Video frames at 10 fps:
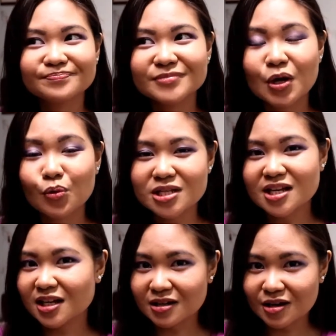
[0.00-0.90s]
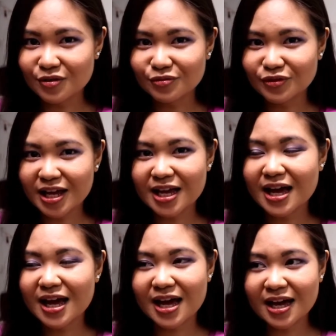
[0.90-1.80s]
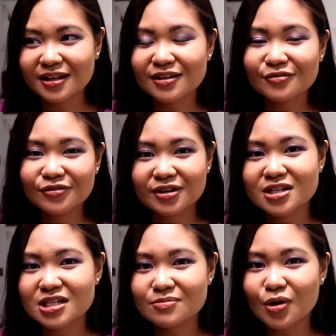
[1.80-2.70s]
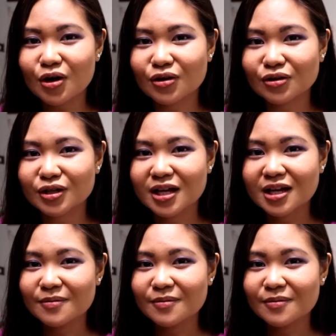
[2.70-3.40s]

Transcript: It wasn't enough. Like I had a very small